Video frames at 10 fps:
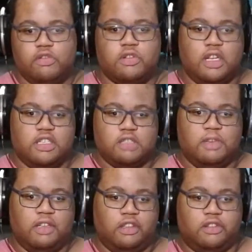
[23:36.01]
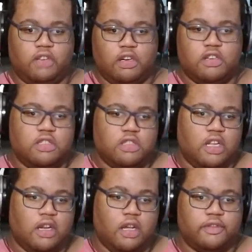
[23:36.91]
So I just basically turned
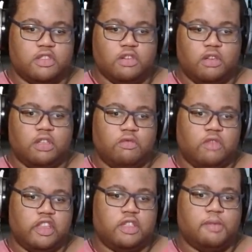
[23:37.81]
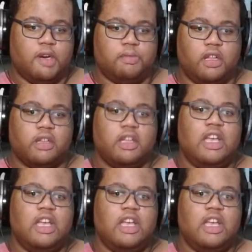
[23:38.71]
that off, controlled it with a smart plug,